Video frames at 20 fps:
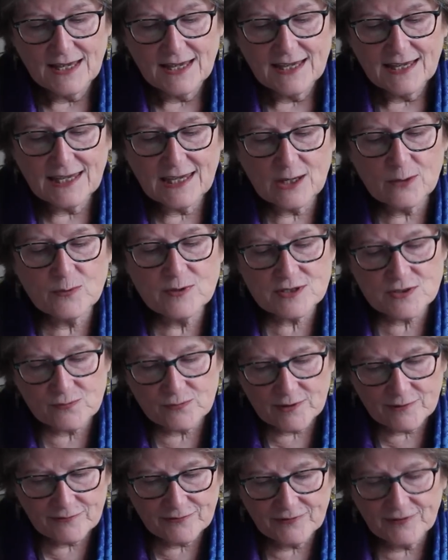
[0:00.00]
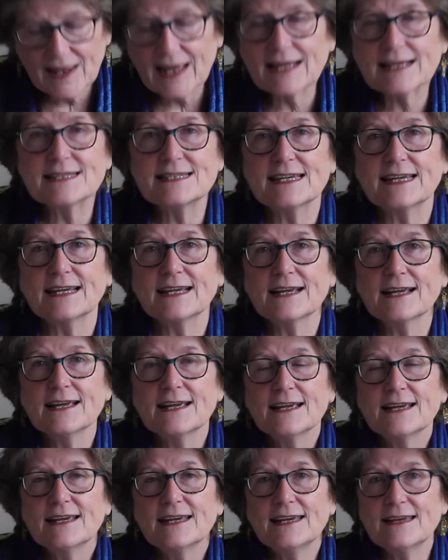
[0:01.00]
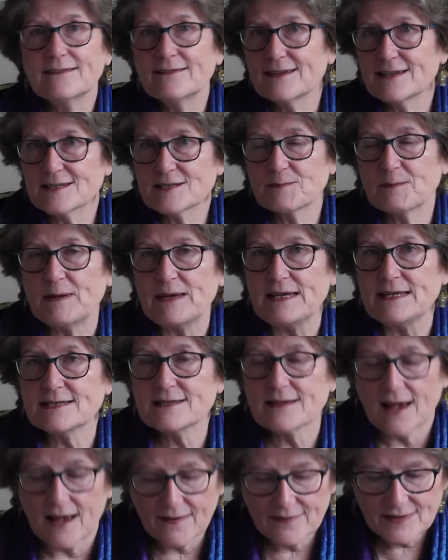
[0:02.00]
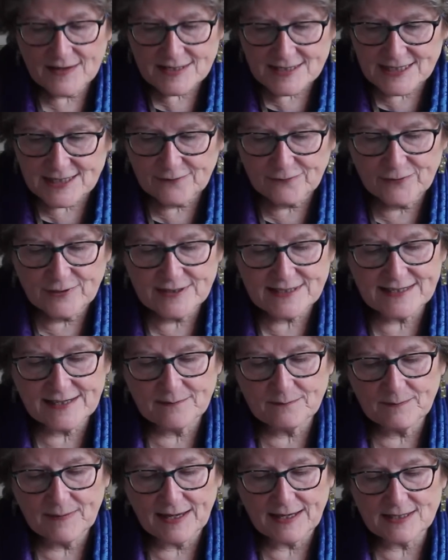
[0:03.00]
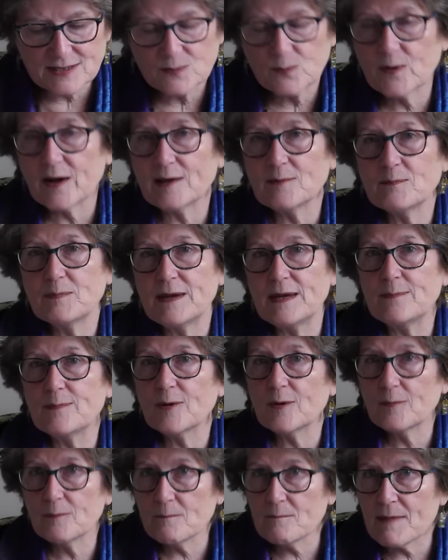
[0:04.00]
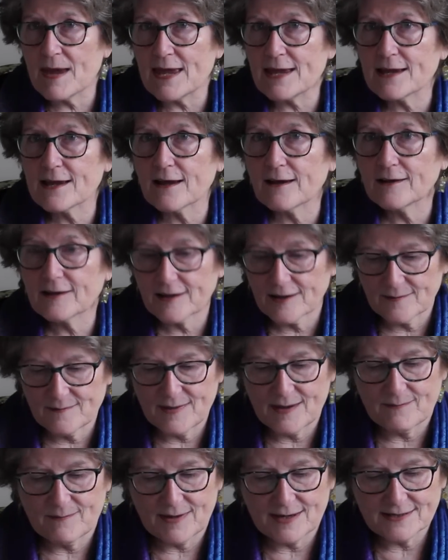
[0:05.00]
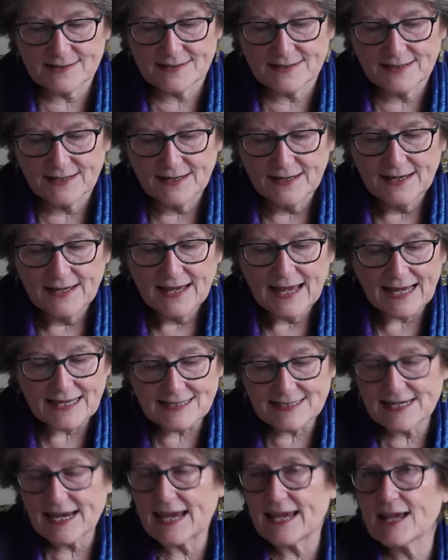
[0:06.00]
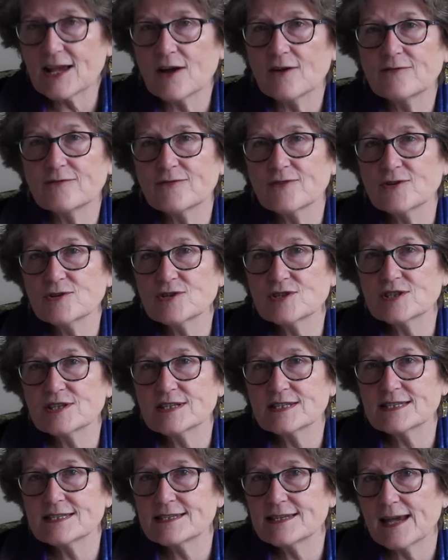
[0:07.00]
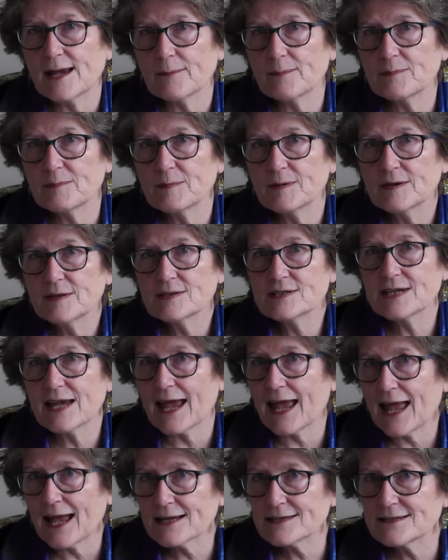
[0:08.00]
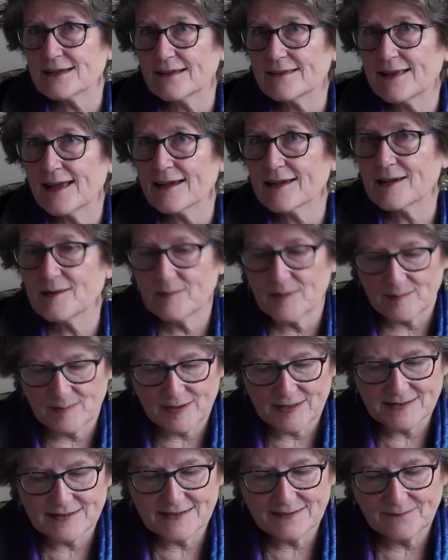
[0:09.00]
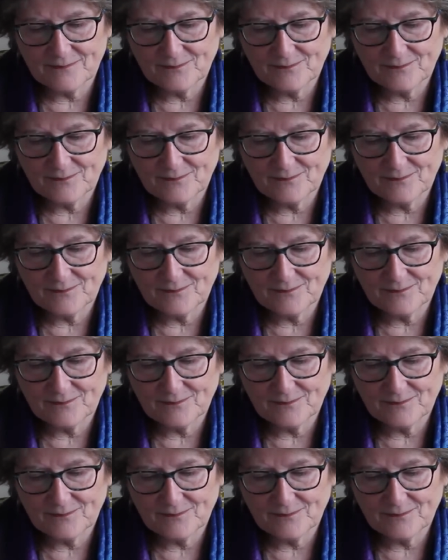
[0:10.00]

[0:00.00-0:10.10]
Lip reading: He was reflecting in this piece on the difference it makes when people make a commitment and take a first step to act on that commitment.